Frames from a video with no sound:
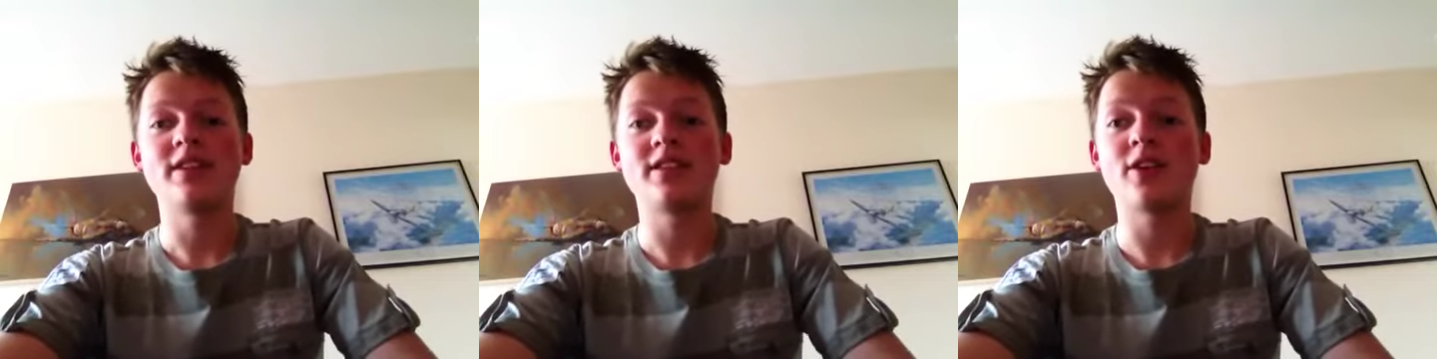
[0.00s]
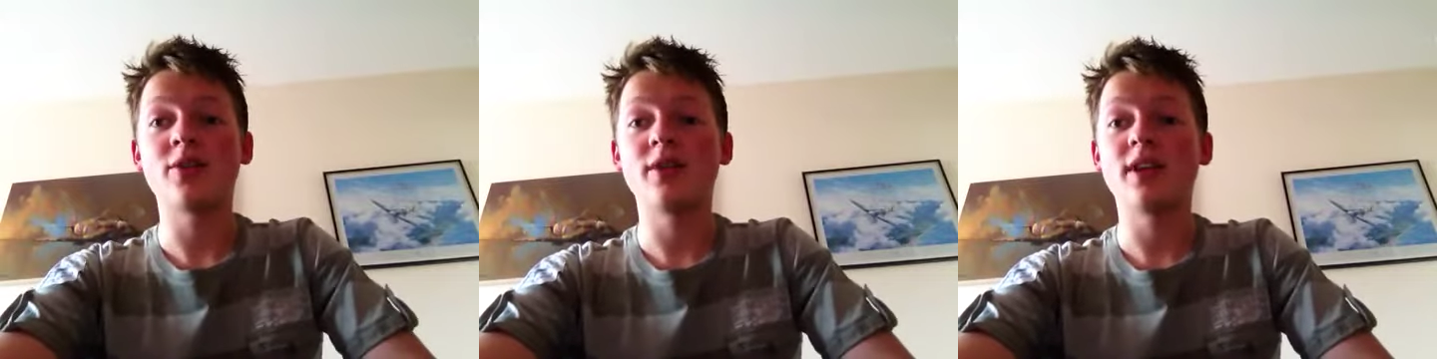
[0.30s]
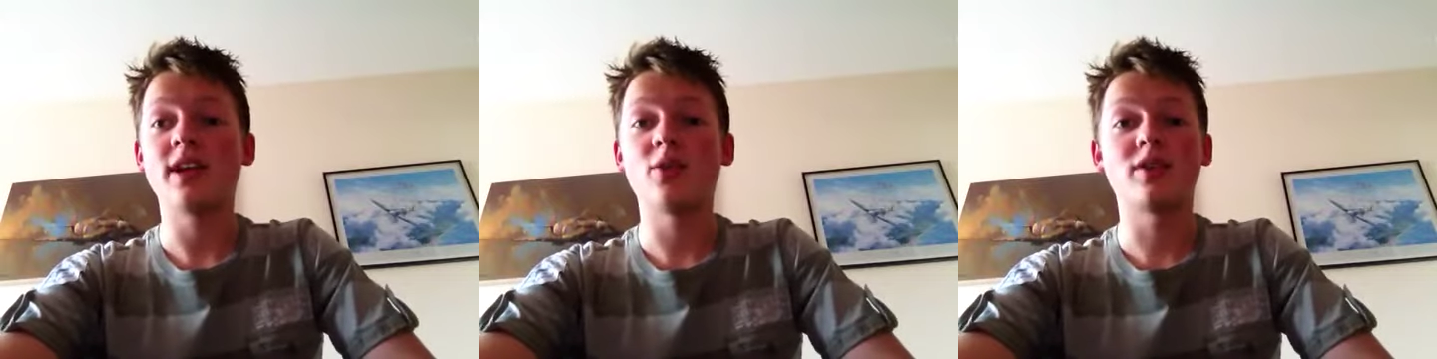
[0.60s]
So,
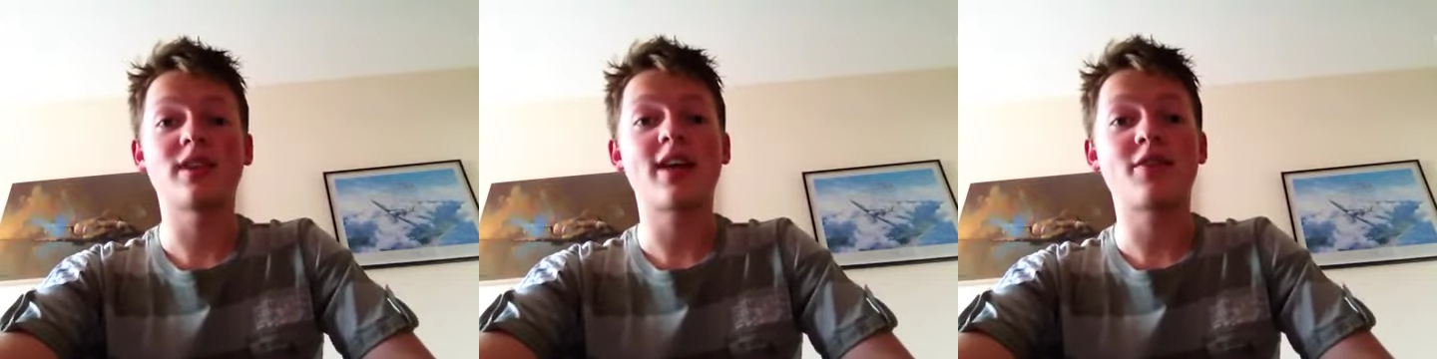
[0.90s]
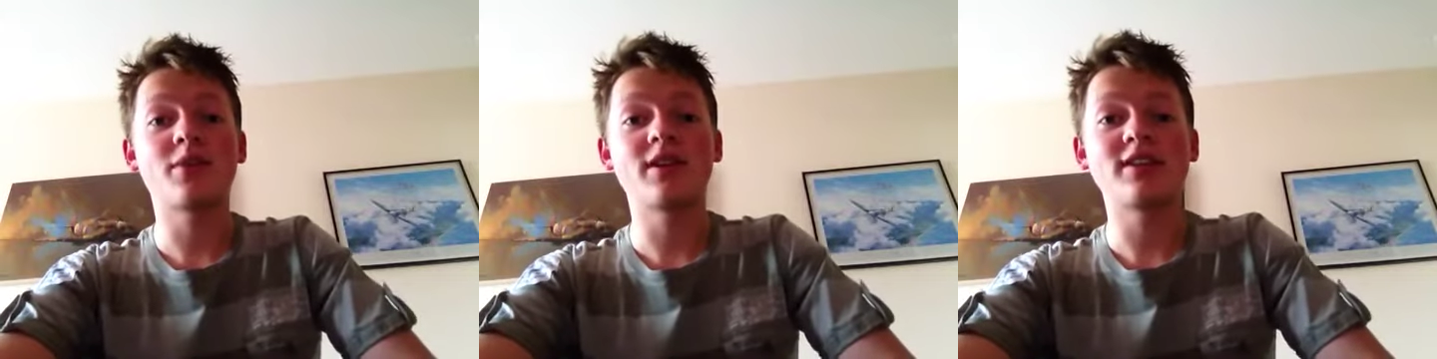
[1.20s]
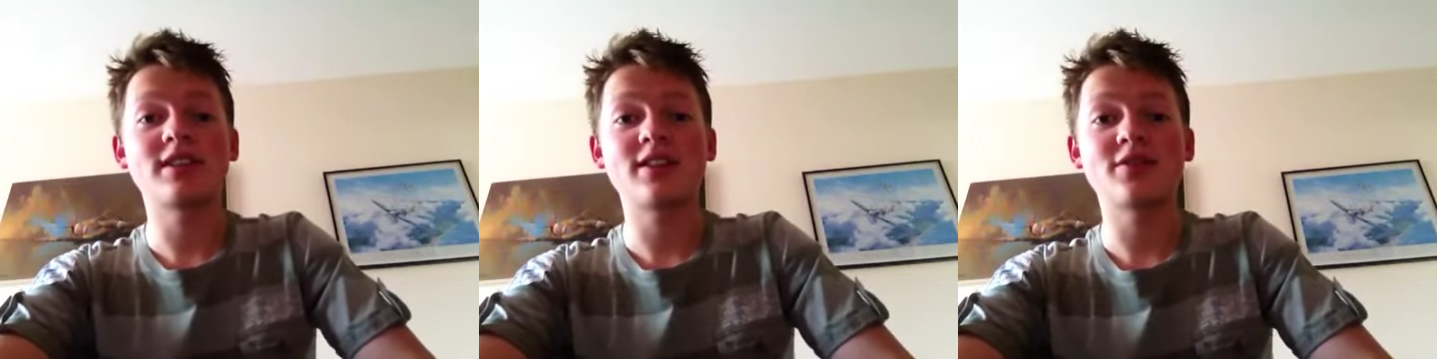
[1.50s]
in order that everyone
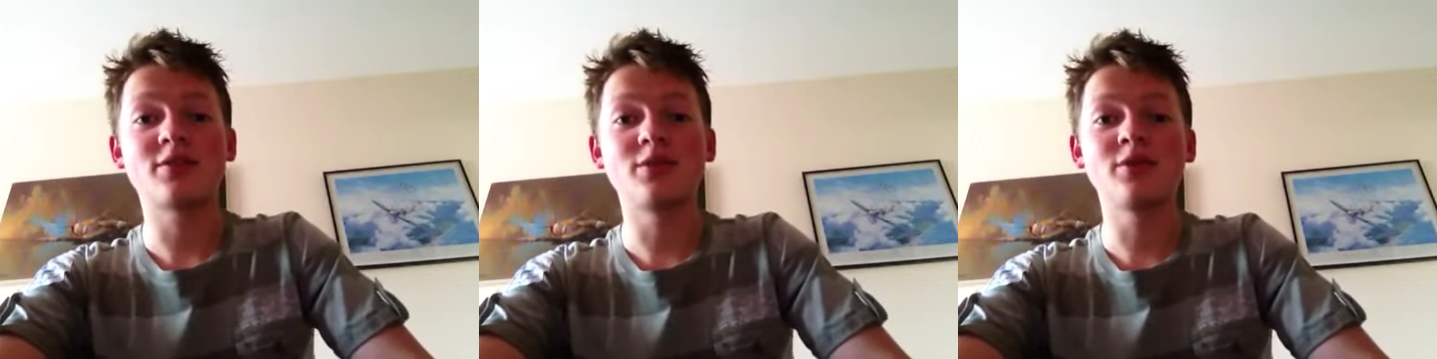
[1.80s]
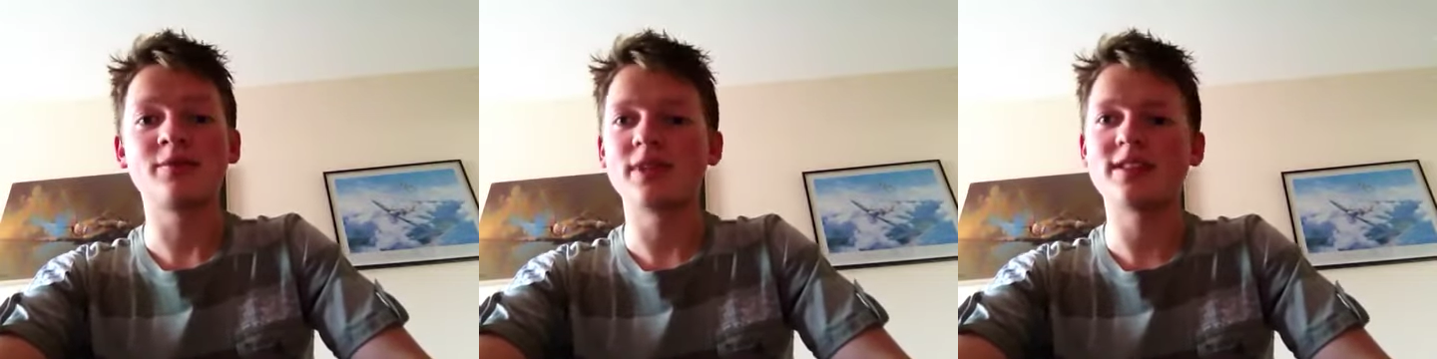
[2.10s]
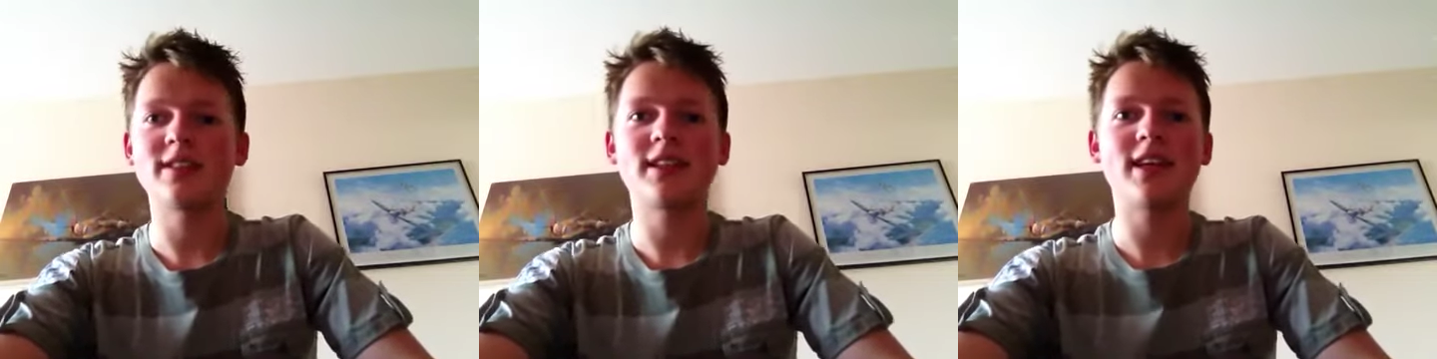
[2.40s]
understands the rules,
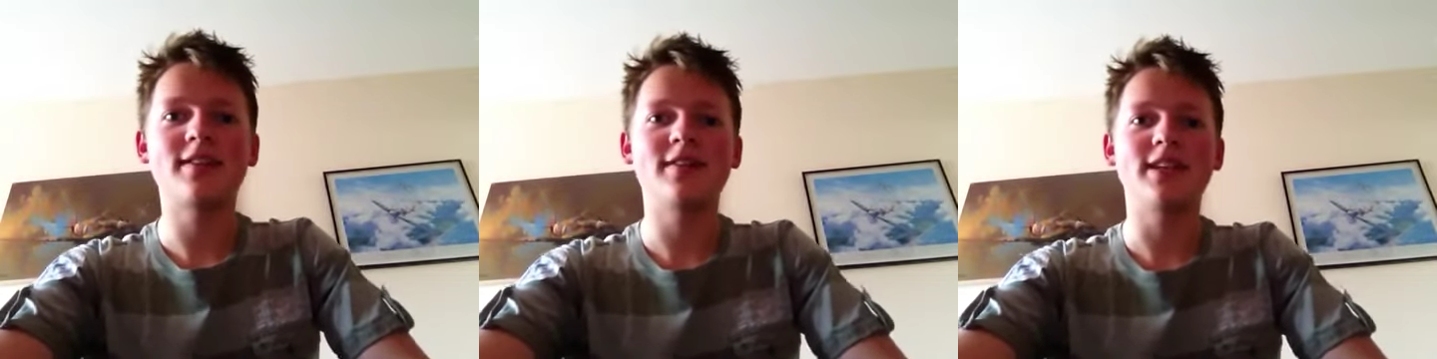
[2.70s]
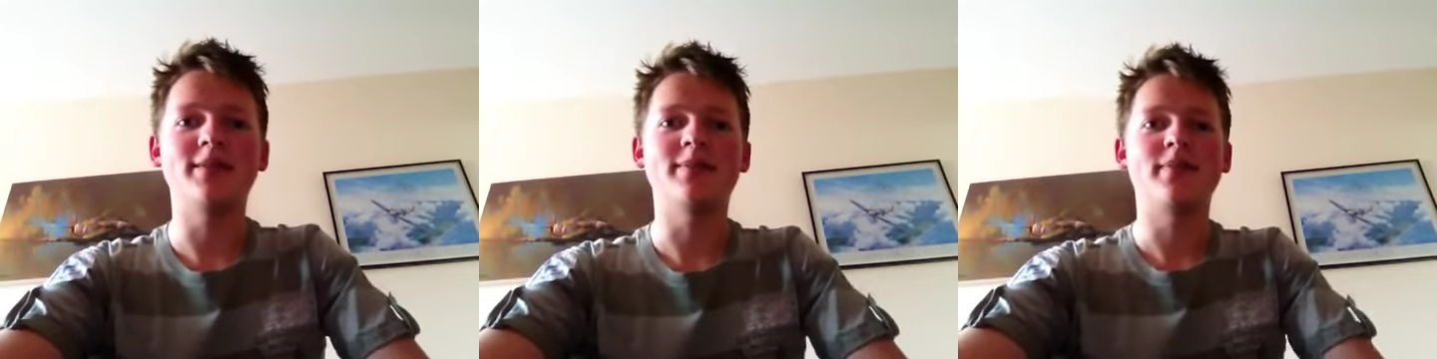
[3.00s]
listen carefully.